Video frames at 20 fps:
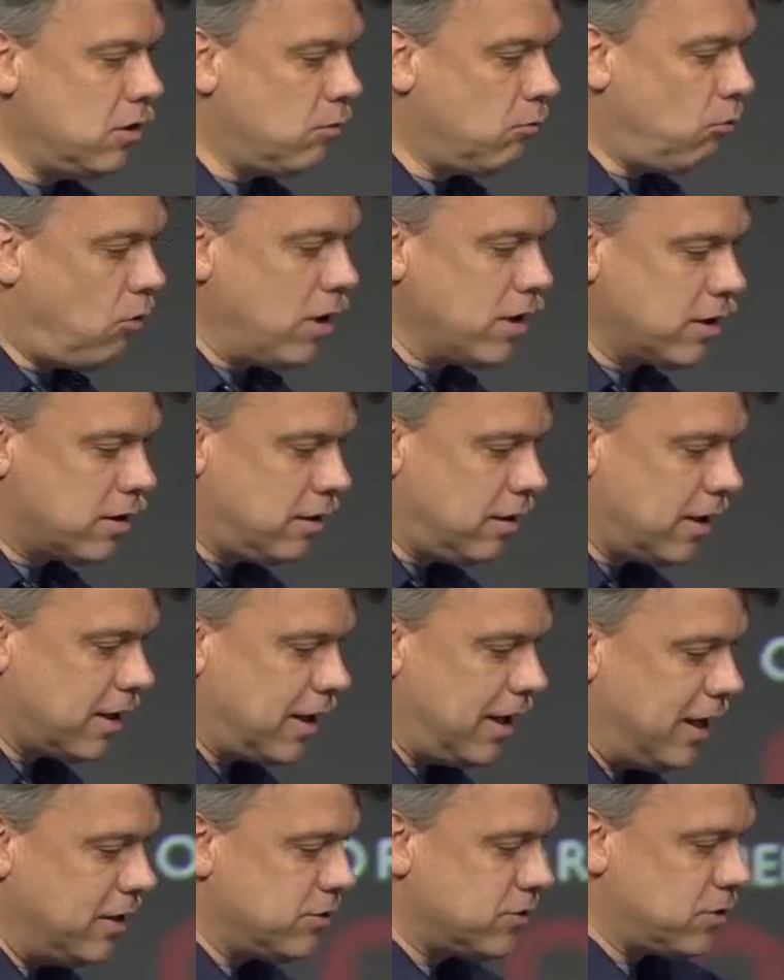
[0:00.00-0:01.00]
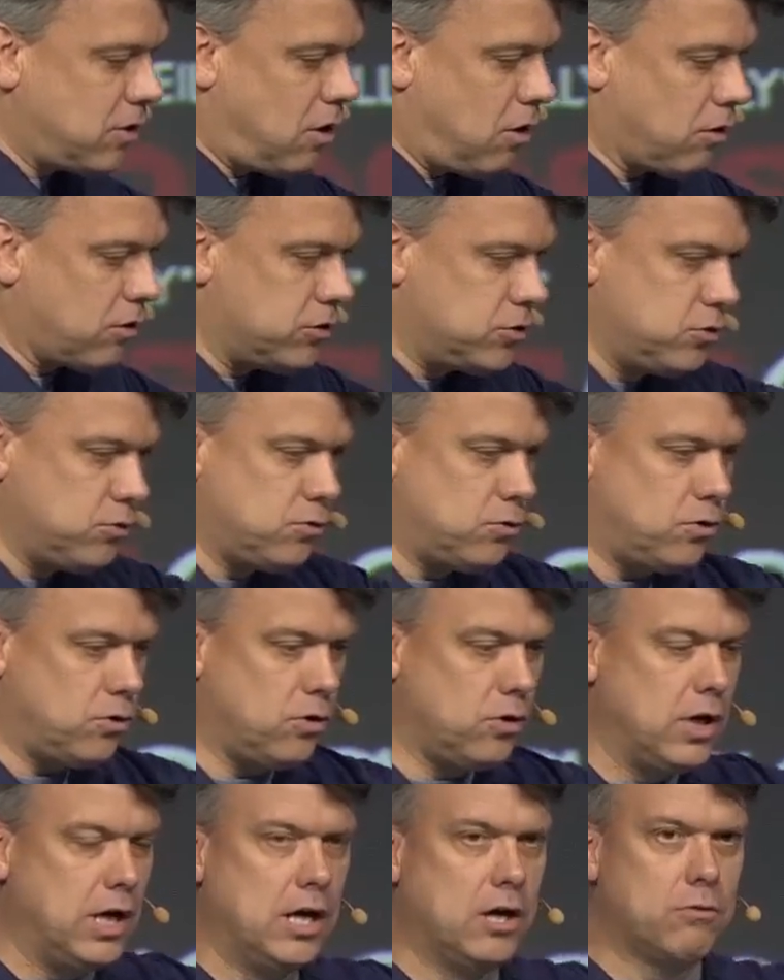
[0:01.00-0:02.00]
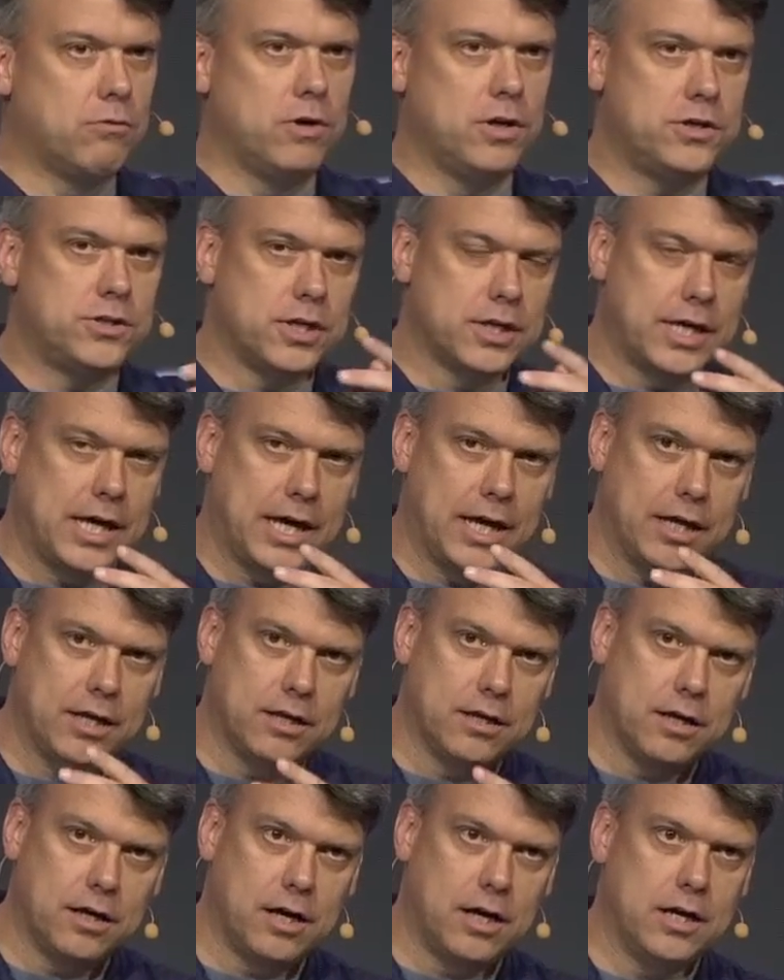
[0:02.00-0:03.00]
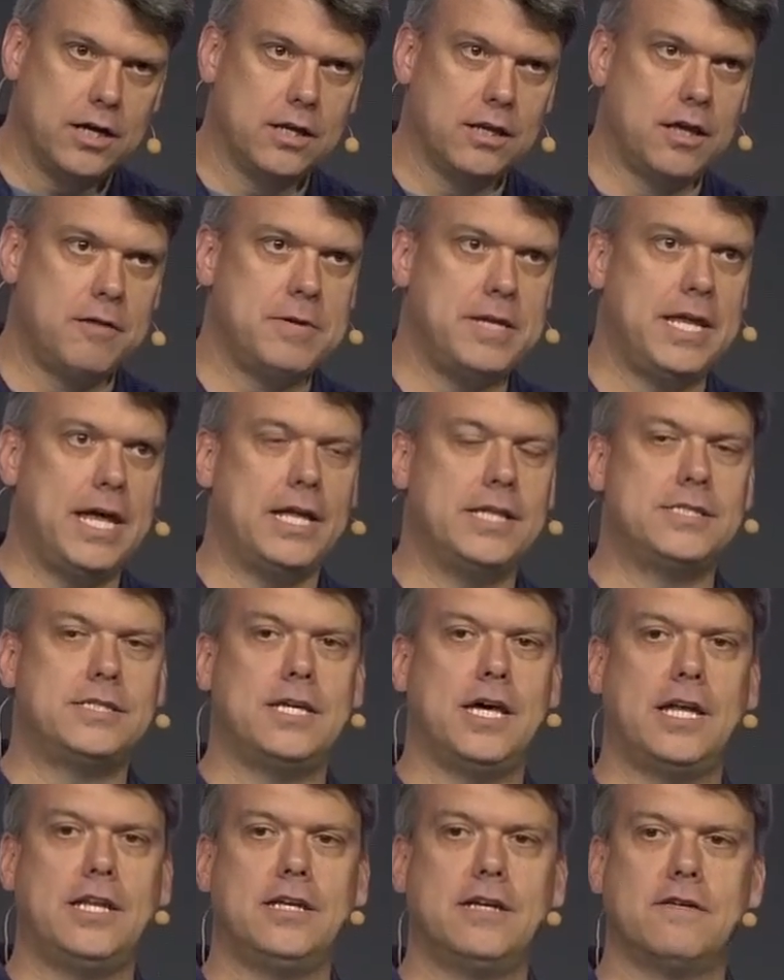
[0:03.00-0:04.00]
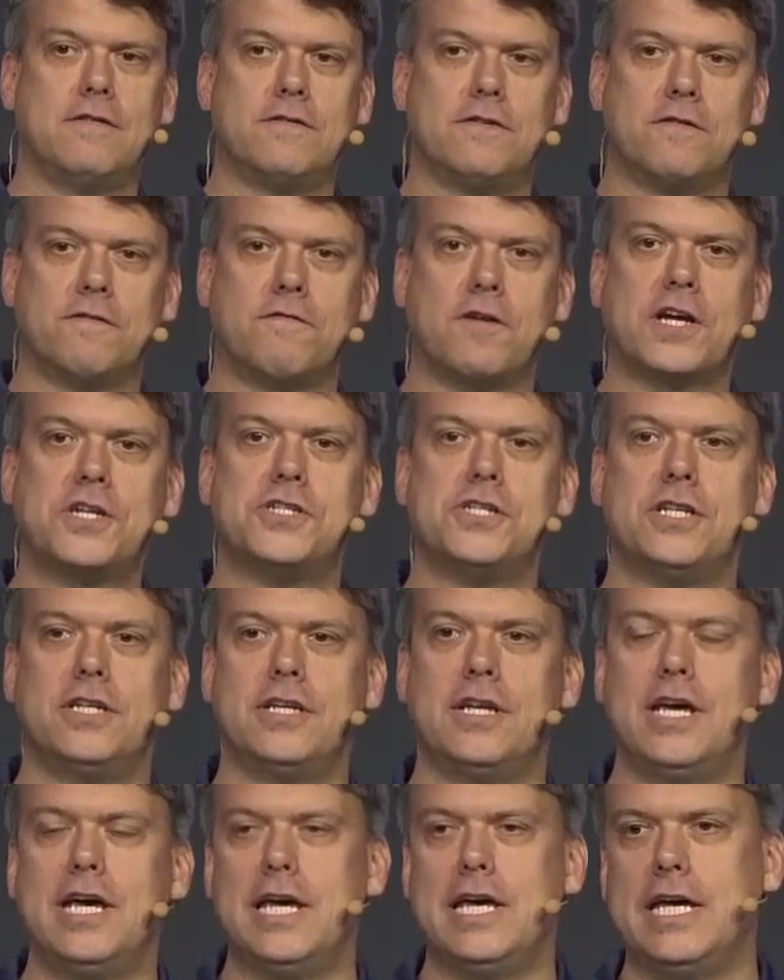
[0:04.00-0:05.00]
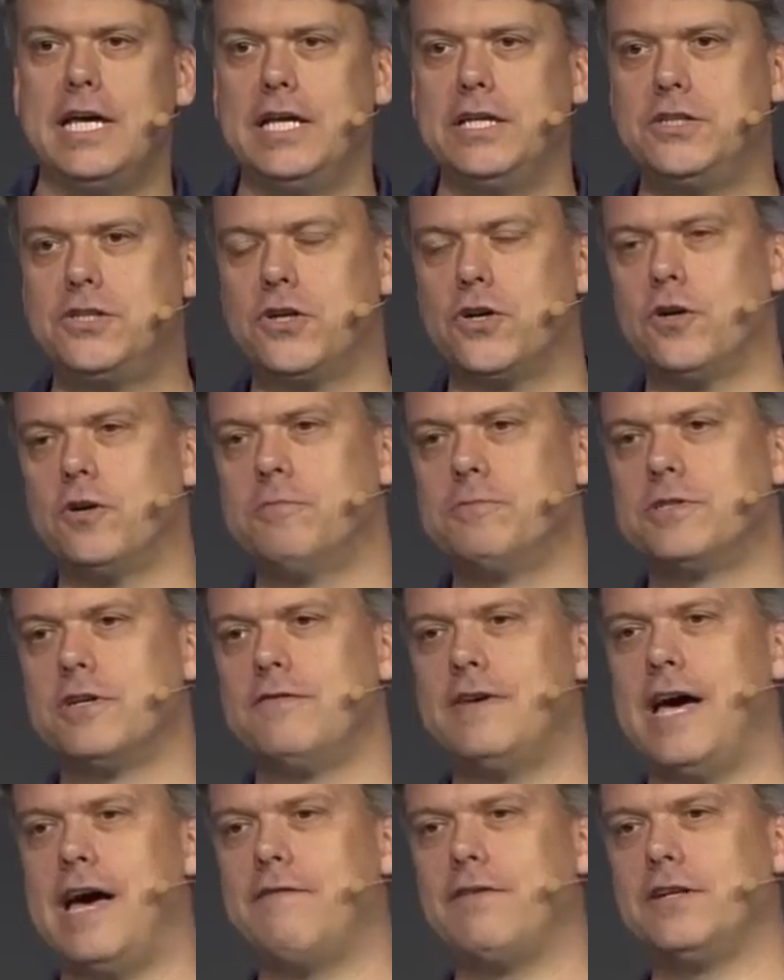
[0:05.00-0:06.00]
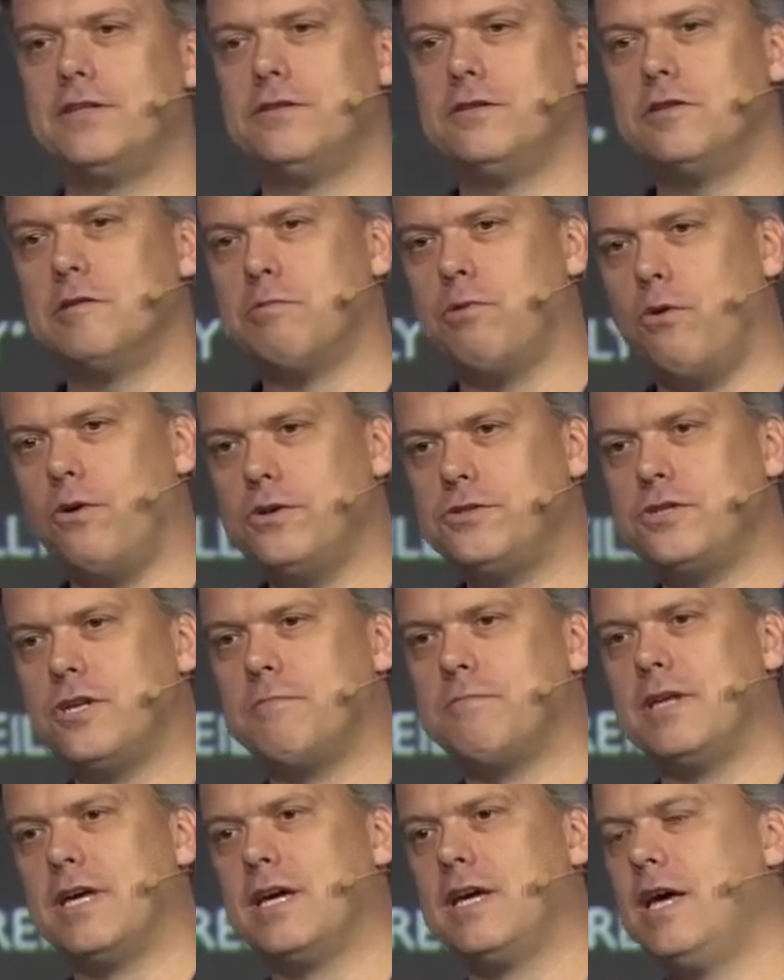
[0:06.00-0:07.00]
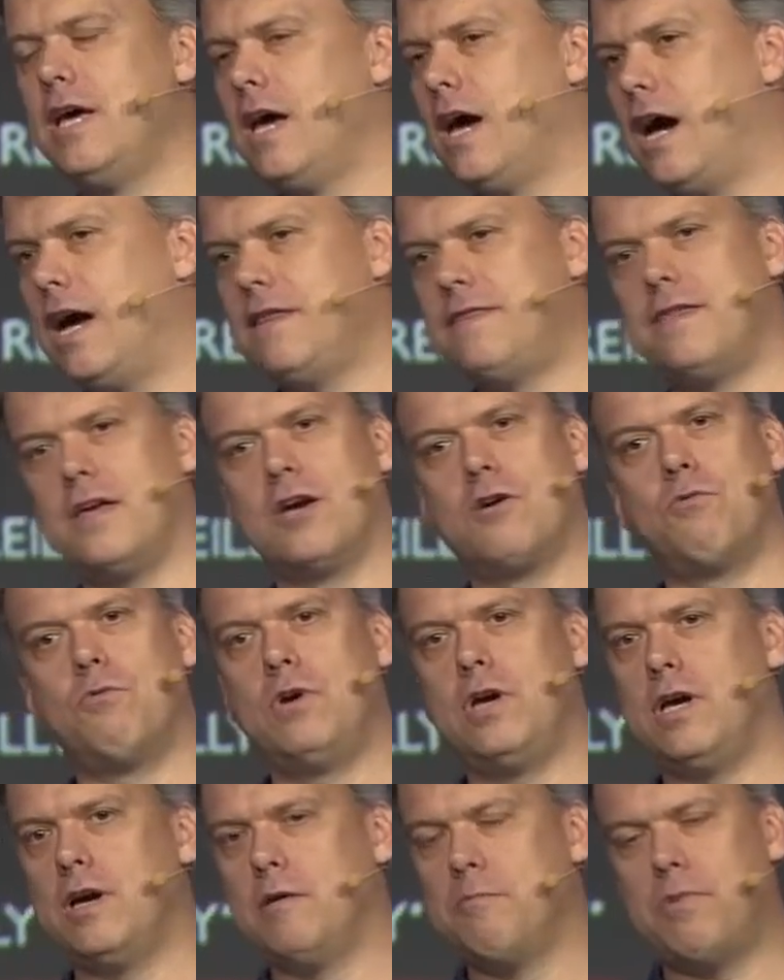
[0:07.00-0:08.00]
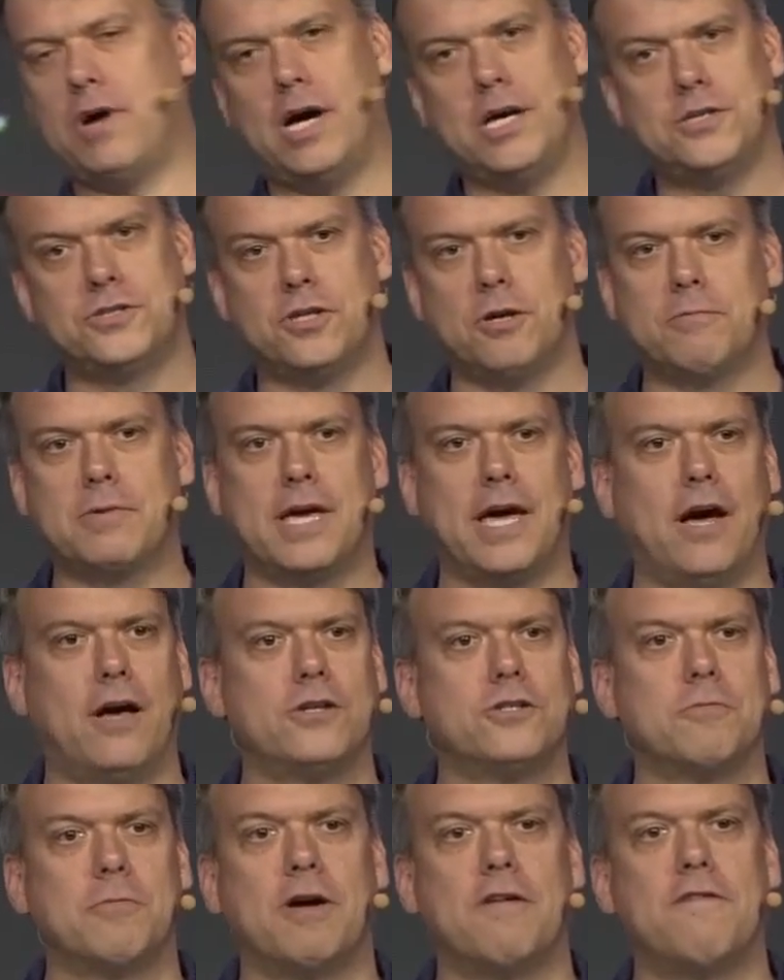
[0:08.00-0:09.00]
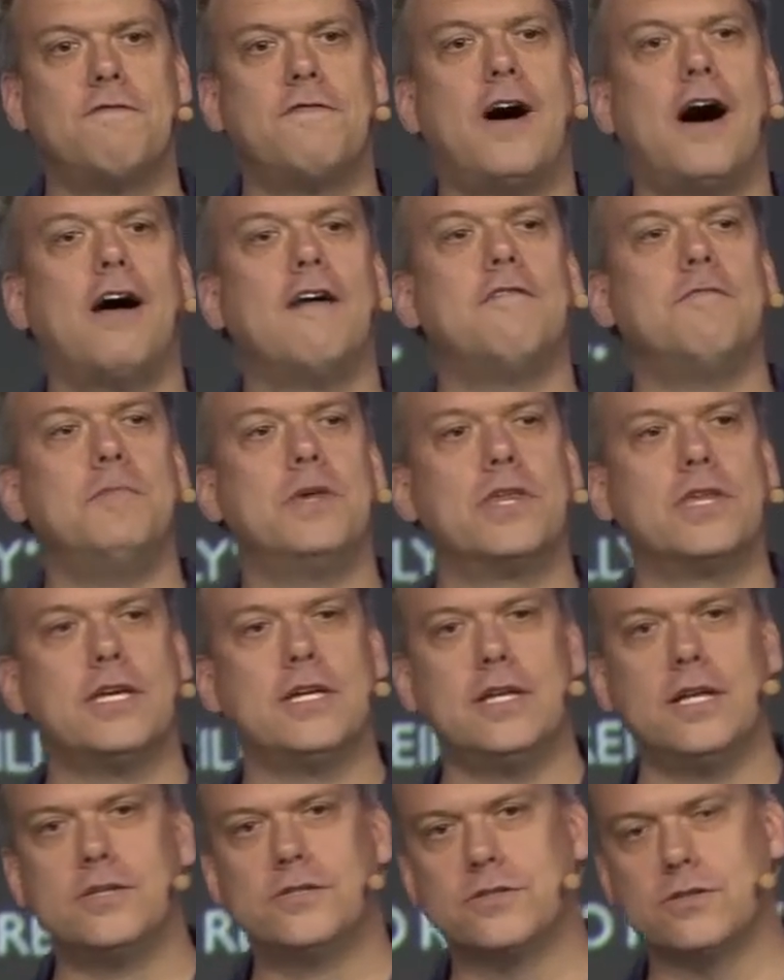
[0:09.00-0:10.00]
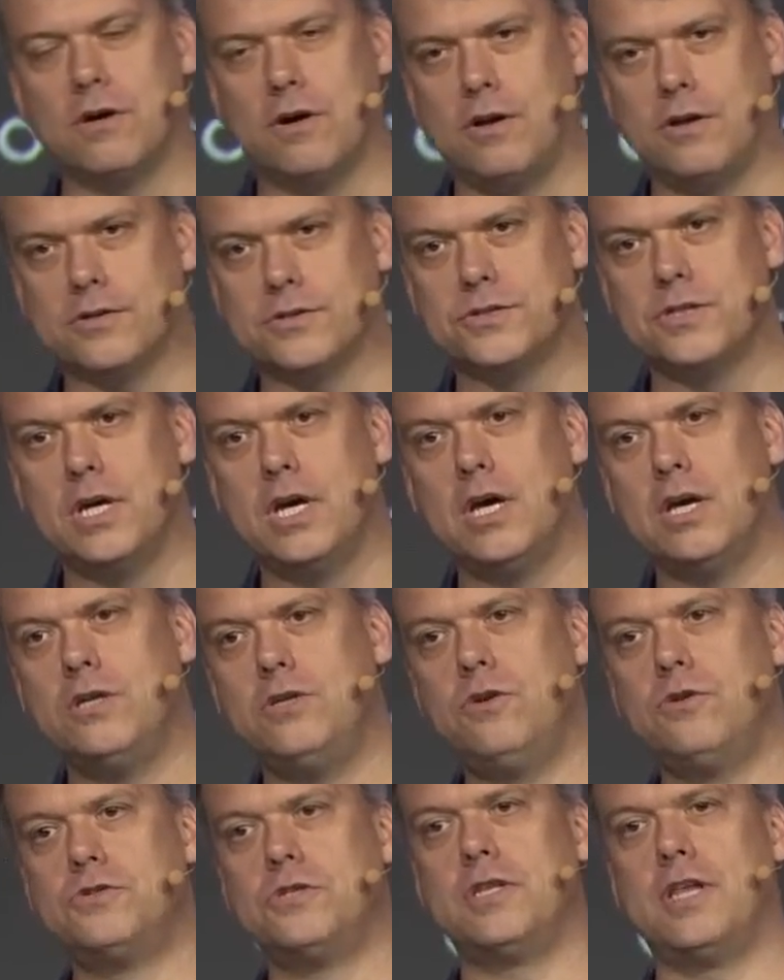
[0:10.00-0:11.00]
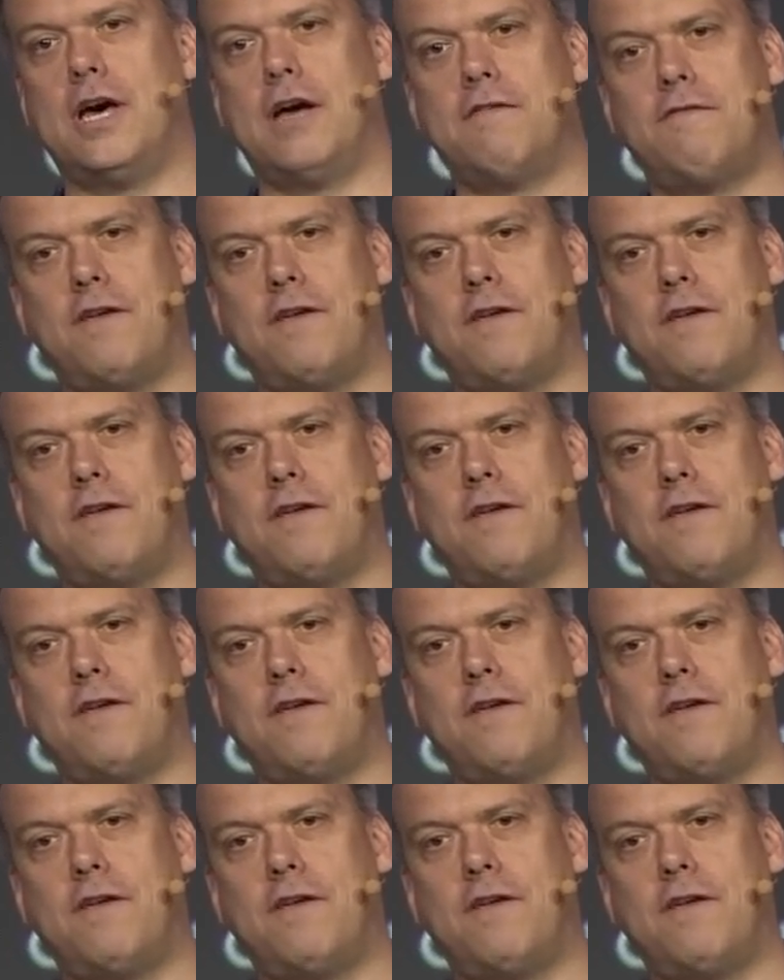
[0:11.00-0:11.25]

one-click installer tool, which again uh, eliminates any of the friction in terms of having to deploy something, I think we, by some counts, about 5 million installs using that.